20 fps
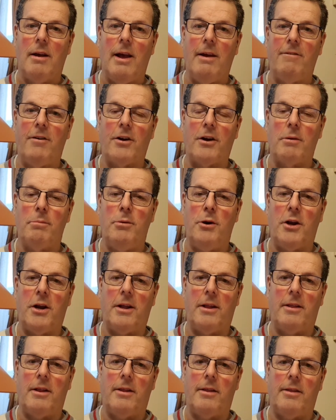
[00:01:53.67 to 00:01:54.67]
if I can put
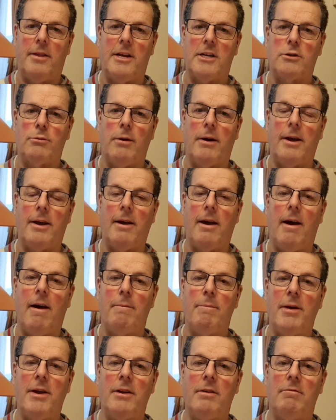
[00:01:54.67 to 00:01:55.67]
it this way,
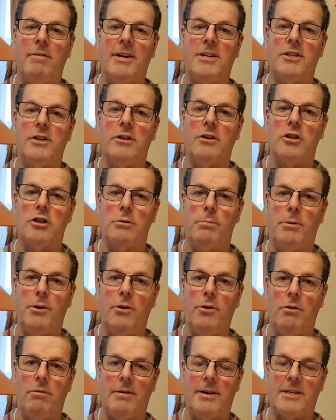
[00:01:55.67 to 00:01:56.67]
have been written
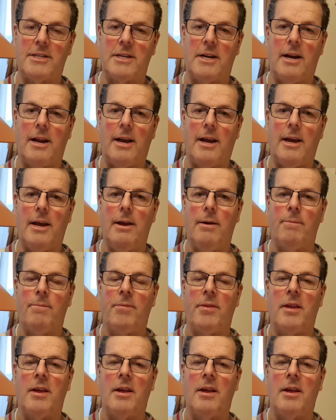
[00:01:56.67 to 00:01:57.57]
spuriously.